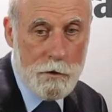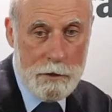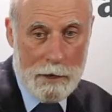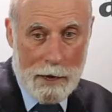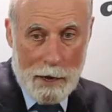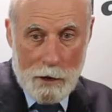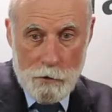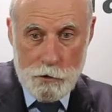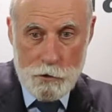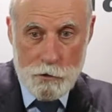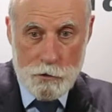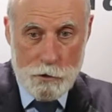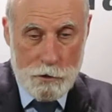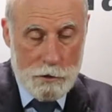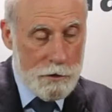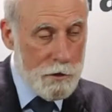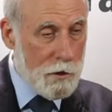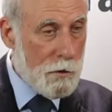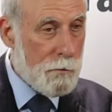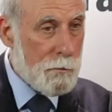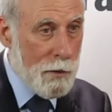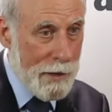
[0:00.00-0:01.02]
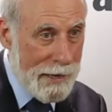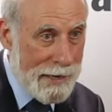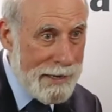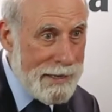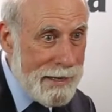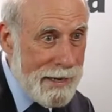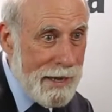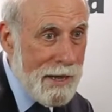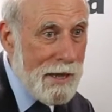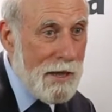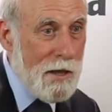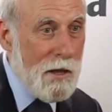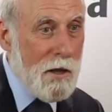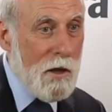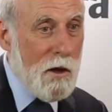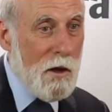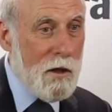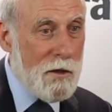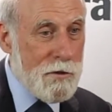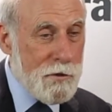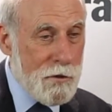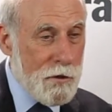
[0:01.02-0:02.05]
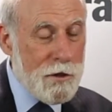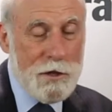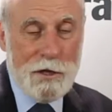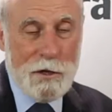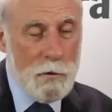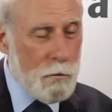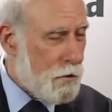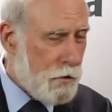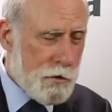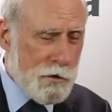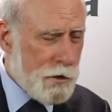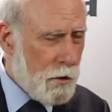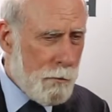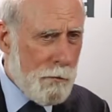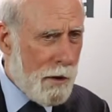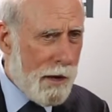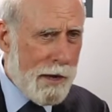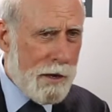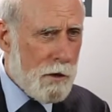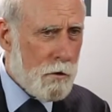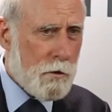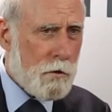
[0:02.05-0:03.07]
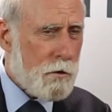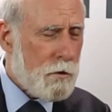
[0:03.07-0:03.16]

and now you could compete to see which chip maker